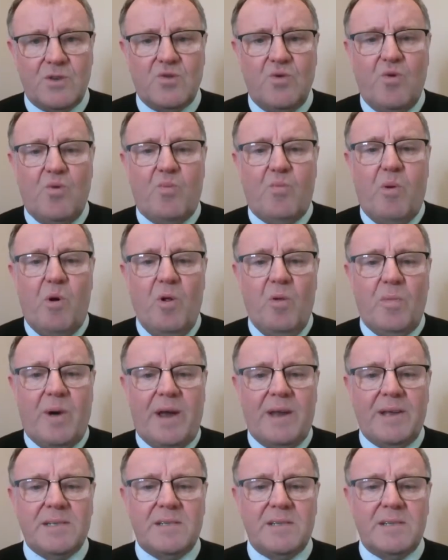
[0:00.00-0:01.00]
So Paul
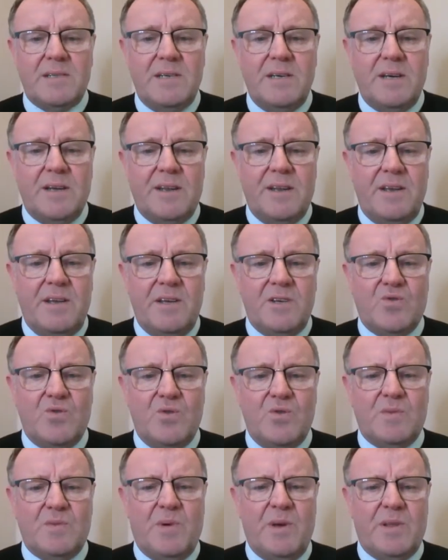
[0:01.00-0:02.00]
Bannister's here, and he's
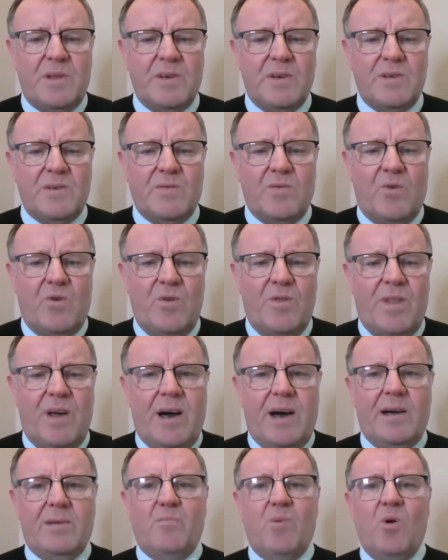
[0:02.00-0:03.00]
going to speak to us on
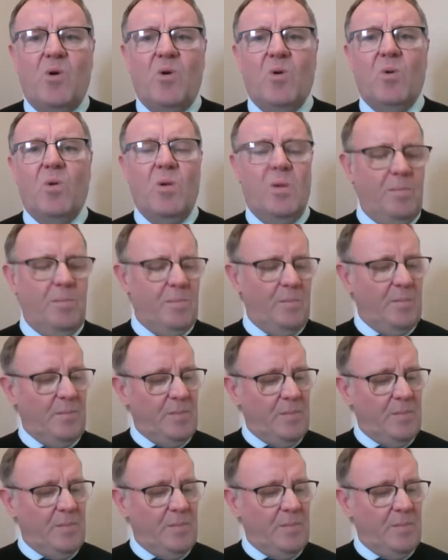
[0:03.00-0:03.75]
that. Paul.